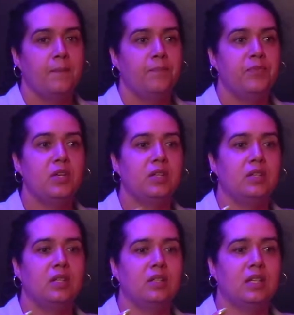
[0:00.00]

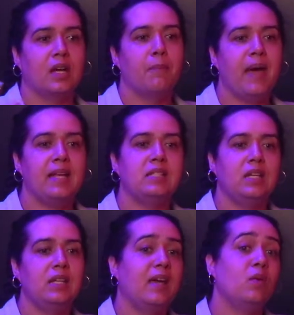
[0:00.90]
The
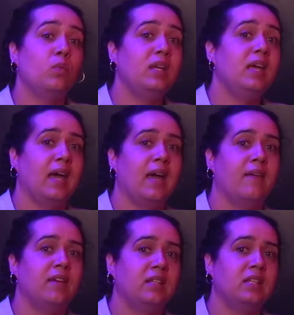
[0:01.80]
capacity that we have,
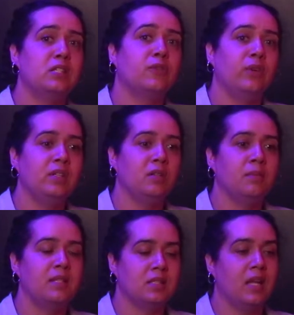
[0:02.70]
like this freedom,
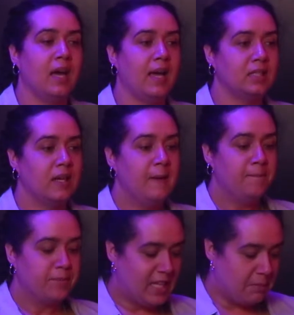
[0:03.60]
is not
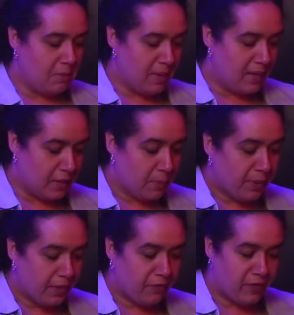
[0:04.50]
let me make it
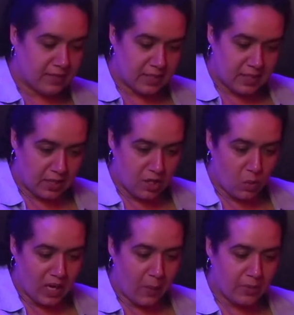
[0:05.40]
perfect and tell you
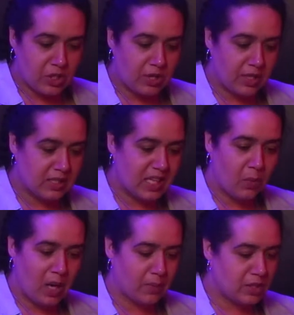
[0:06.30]
what I was going to say
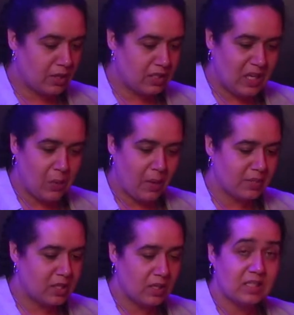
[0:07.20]
when I was going to say what I was
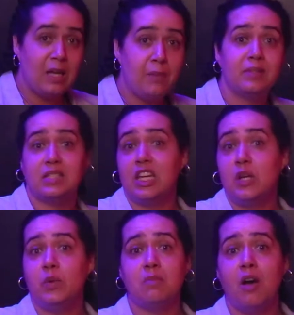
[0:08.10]
going to say, but to tell
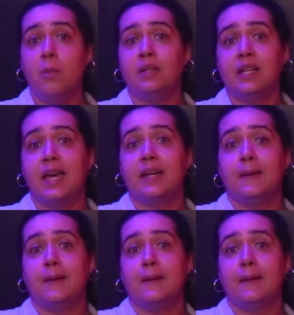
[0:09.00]
you in the moment, like,